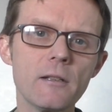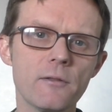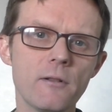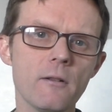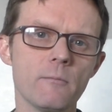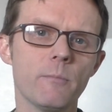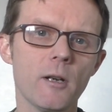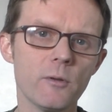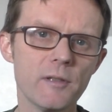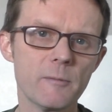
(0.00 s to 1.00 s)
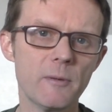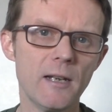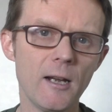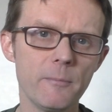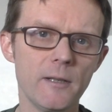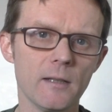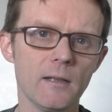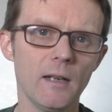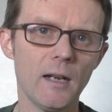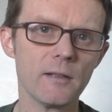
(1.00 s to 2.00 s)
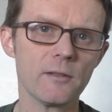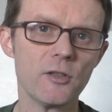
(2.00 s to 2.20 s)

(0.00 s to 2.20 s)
thrown by what has been happening and,